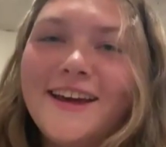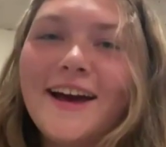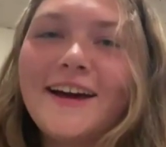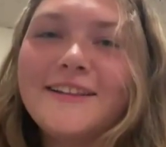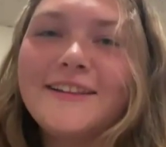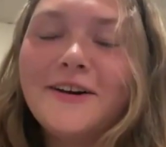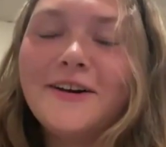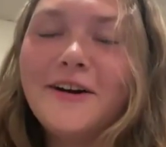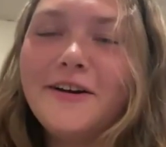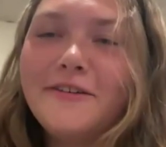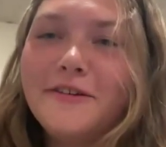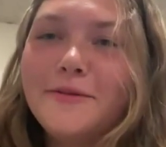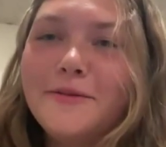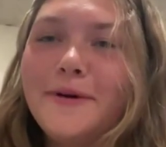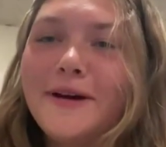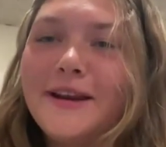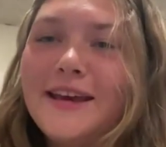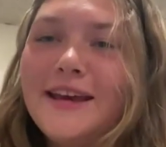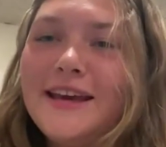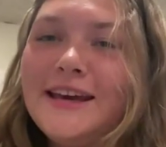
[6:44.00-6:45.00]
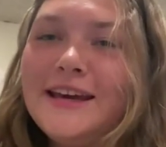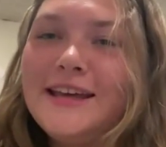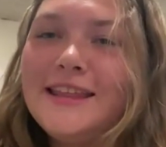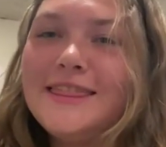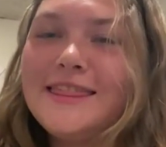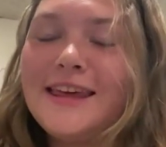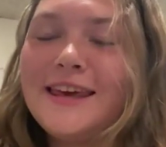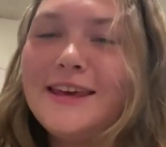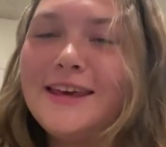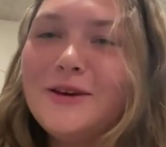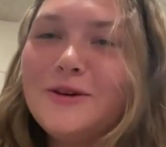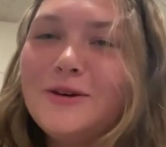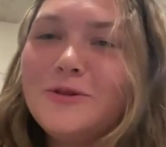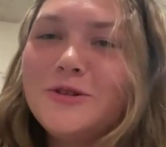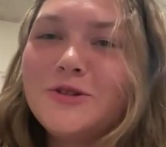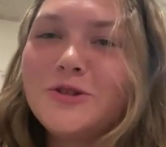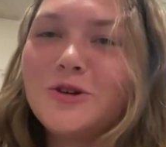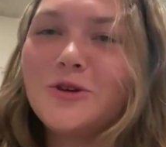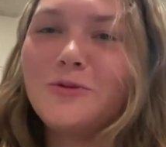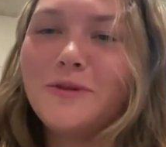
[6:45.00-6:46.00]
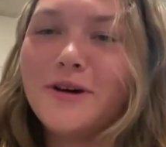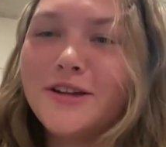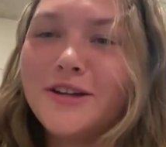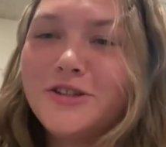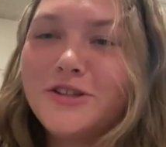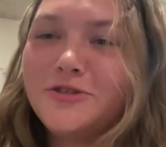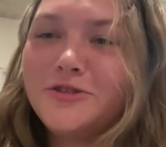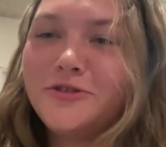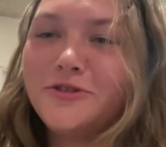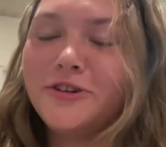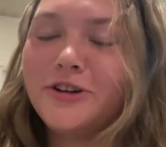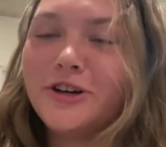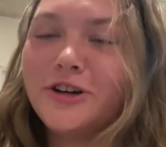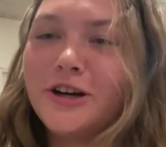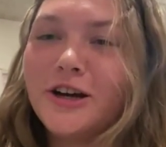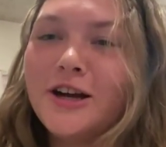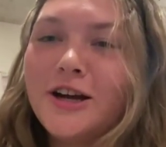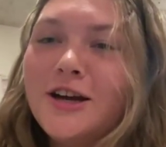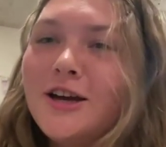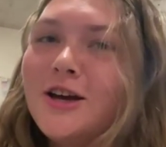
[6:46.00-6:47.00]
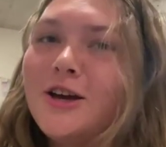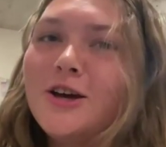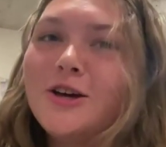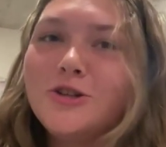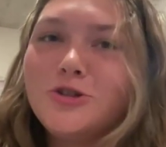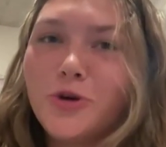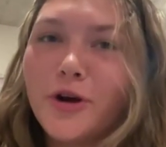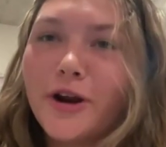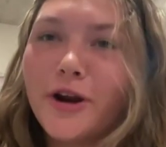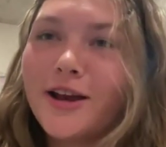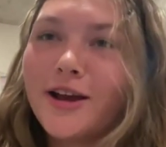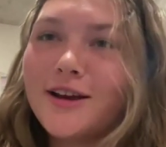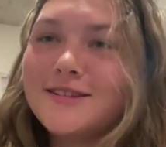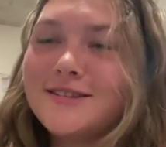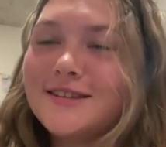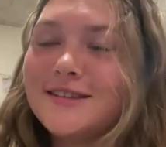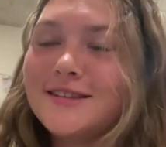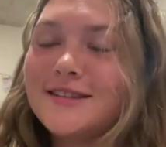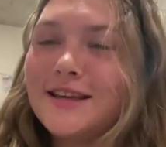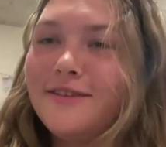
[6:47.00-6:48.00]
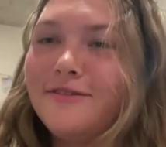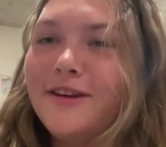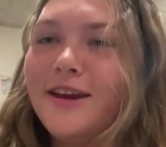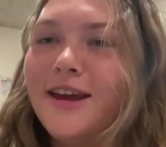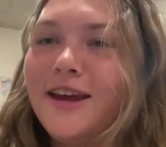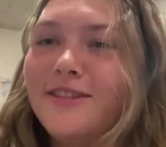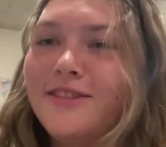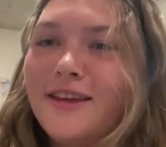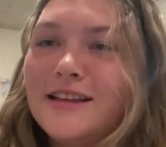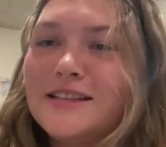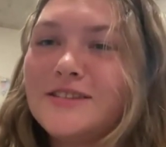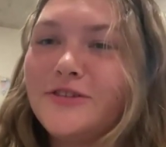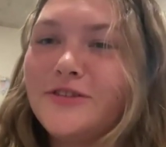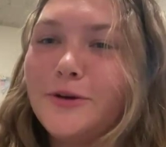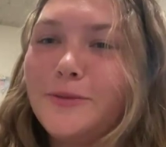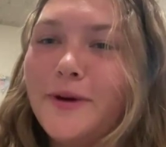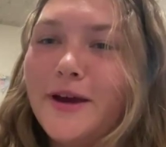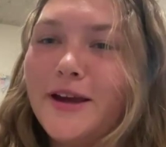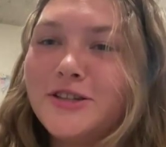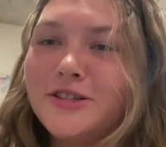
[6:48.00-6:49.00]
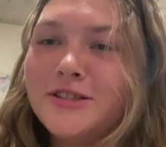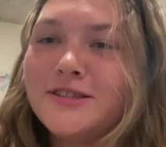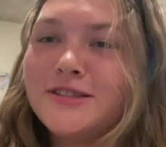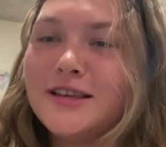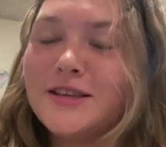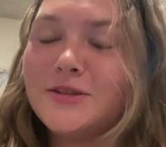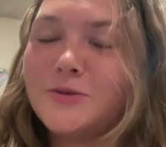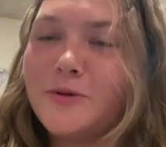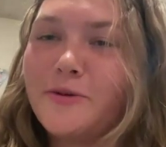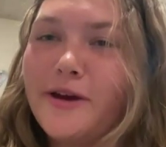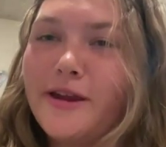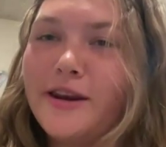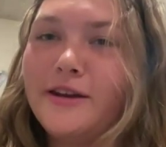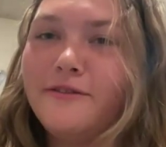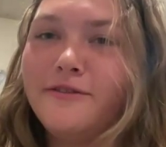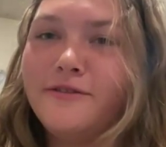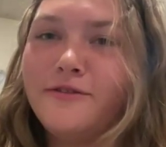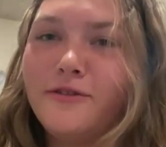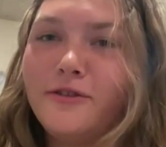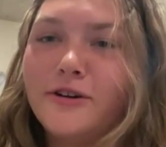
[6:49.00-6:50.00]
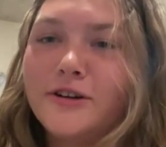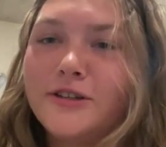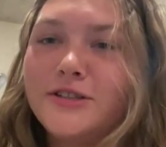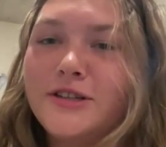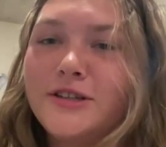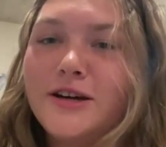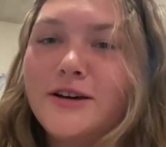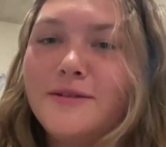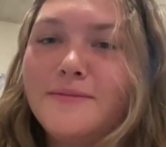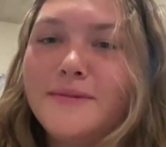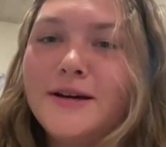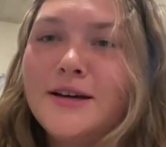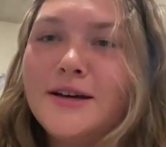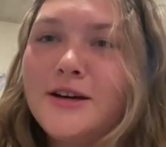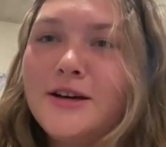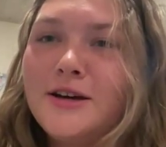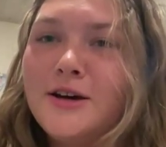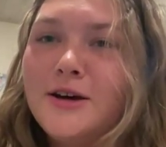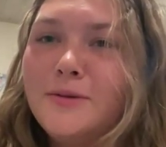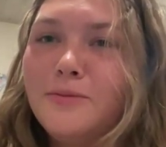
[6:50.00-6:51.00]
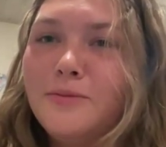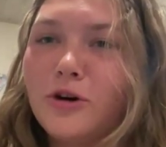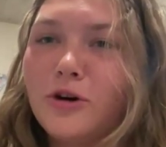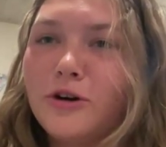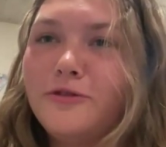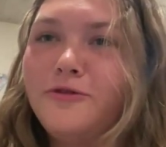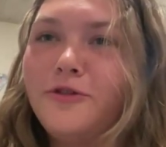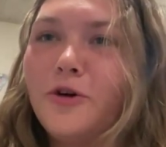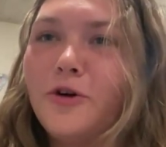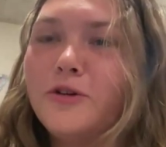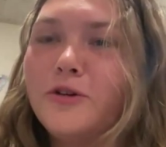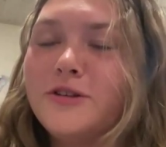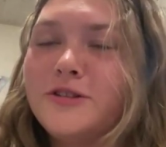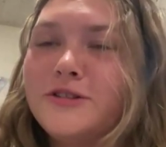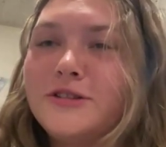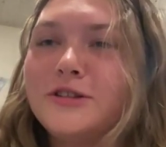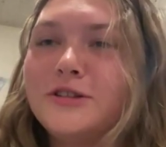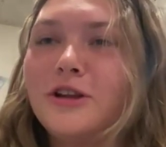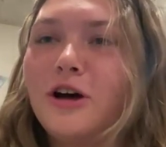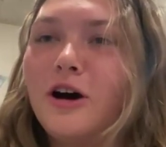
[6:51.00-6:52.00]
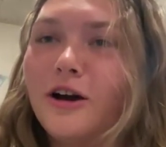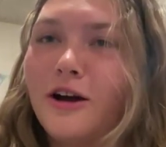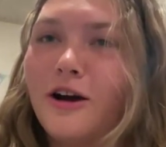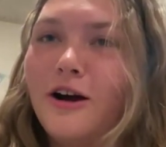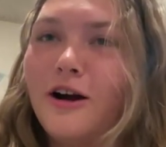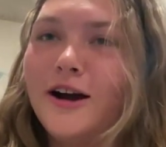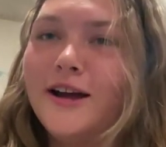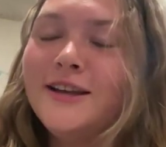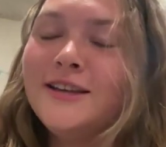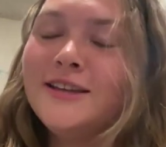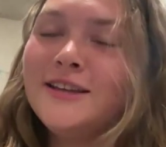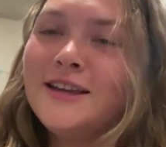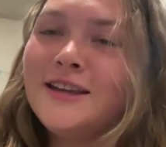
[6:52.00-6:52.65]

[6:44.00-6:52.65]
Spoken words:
hello everybody. Thank you so much for joining us this evening, and thanks for your patience as we waited for some more folks to log on.